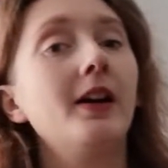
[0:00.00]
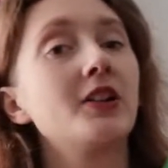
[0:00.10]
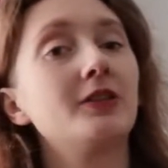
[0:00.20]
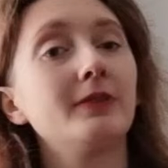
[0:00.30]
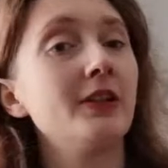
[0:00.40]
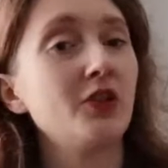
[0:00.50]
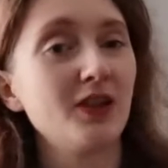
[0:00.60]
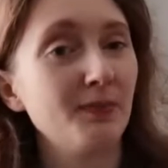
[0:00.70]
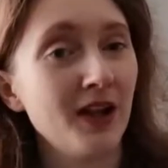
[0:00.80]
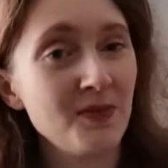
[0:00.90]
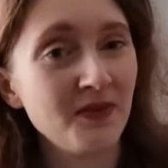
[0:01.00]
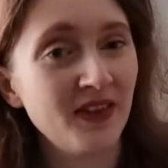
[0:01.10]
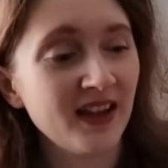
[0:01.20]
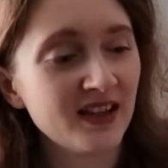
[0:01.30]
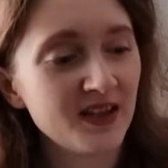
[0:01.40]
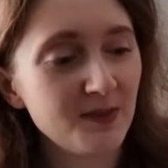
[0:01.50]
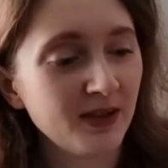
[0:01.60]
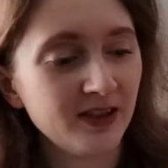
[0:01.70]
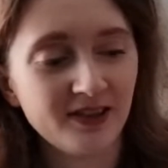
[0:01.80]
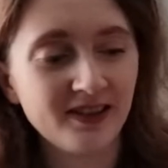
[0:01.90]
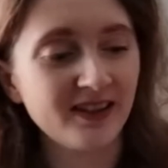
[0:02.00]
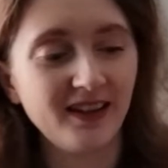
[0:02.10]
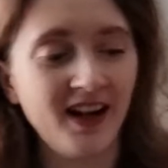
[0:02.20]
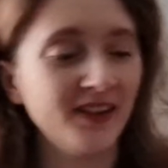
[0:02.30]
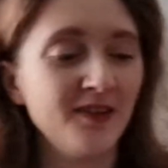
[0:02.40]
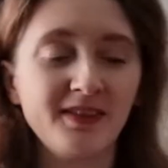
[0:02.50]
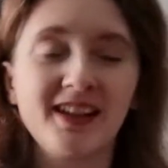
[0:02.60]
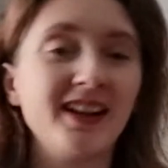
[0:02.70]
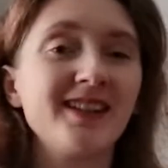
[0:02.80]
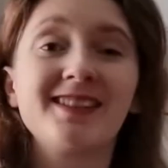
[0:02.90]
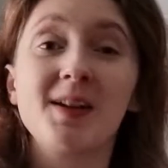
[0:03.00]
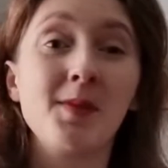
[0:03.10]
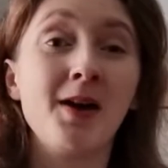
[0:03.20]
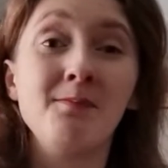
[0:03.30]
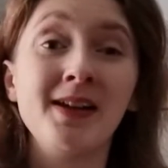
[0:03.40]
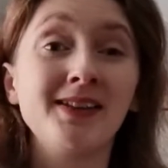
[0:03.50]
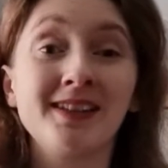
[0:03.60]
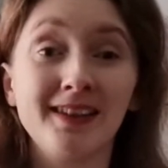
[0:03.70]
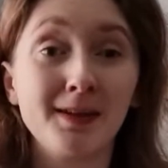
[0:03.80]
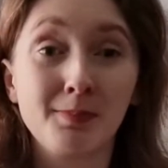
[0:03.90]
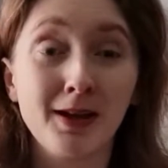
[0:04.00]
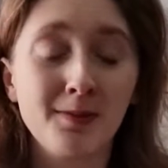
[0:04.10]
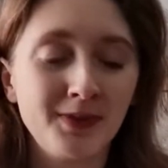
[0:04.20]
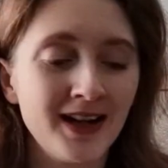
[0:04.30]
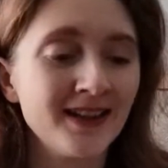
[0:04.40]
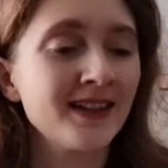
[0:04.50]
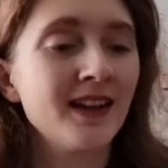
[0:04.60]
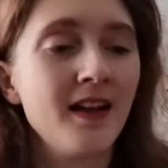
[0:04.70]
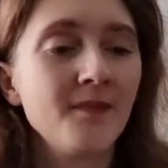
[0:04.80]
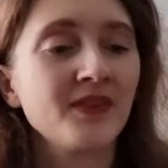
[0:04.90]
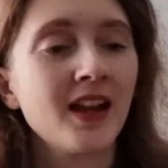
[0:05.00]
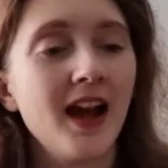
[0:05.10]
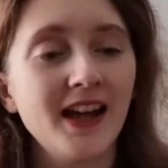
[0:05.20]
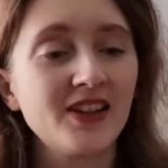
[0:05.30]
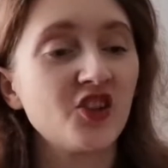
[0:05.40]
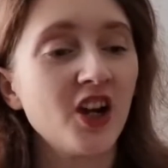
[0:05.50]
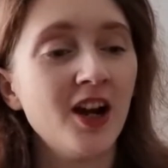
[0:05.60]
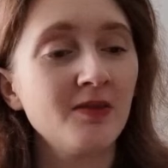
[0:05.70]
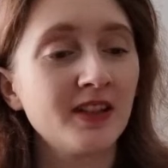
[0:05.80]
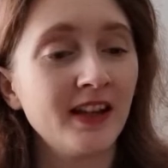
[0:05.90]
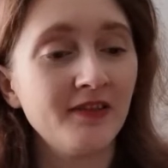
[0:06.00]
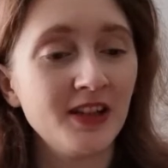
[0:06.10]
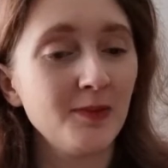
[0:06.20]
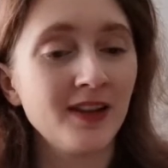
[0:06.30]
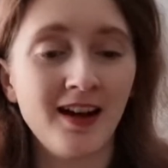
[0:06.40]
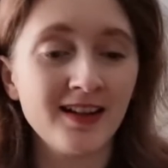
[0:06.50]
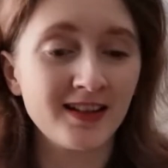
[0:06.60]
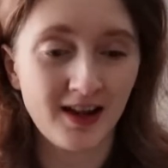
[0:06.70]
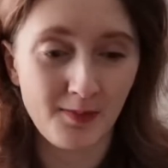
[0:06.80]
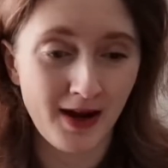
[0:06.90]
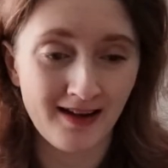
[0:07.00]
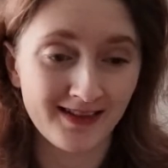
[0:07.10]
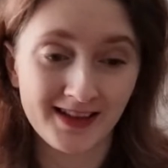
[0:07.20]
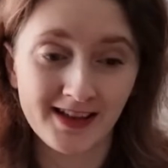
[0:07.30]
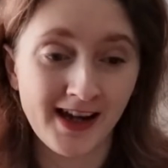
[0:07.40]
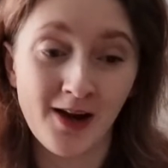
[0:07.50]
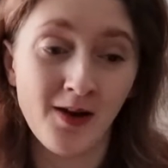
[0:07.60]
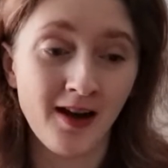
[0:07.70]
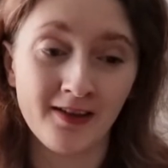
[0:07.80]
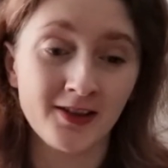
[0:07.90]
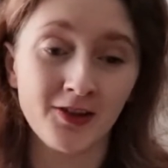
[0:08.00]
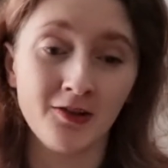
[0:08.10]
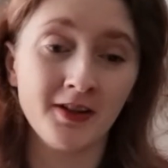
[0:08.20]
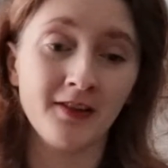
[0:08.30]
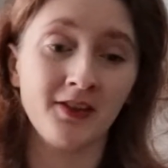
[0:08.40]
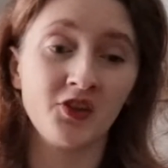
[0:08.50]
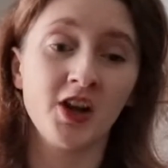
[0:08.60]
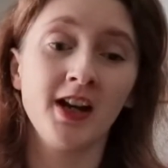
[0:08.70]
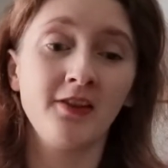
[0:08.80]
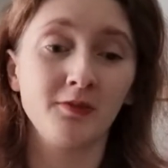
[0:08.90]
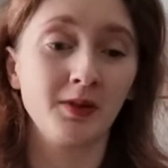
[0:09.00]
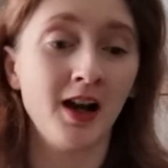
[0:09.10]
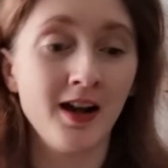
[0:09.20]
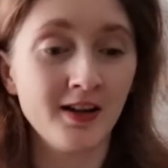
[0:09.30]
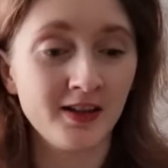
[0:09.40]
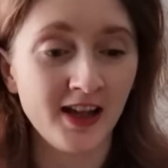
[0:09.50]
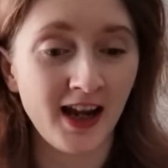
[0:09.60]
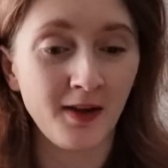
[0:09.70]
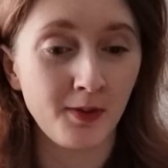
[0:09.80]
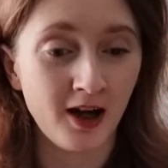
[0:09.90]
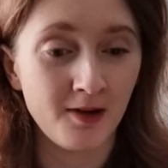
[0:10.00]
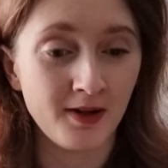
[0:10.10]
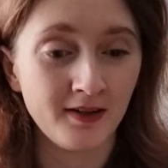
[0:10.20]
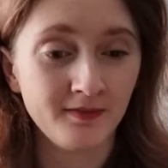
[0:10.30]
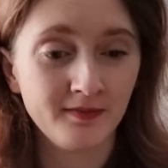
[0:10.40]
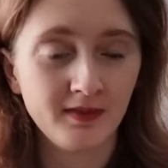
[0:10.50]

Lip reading: I shall read you the blurb of this because I don't think I can sum it up better than the blurb does. As a child, Gifty would ask her parents to tell her the story of the journey from Ghana to Alabama.